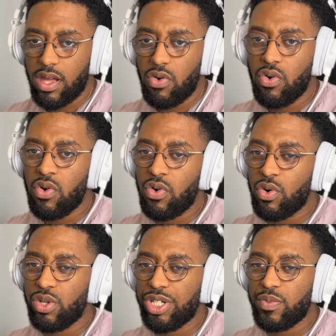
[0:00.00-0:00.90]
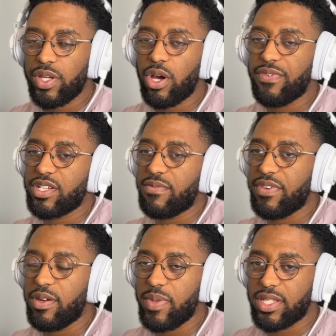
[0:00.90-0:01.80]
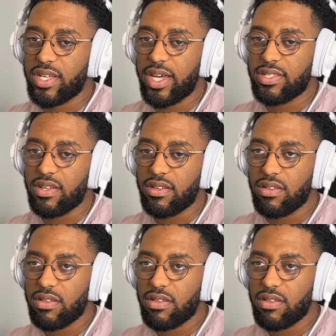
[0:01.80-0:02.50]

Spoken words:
Or should we go for something a bit tighter?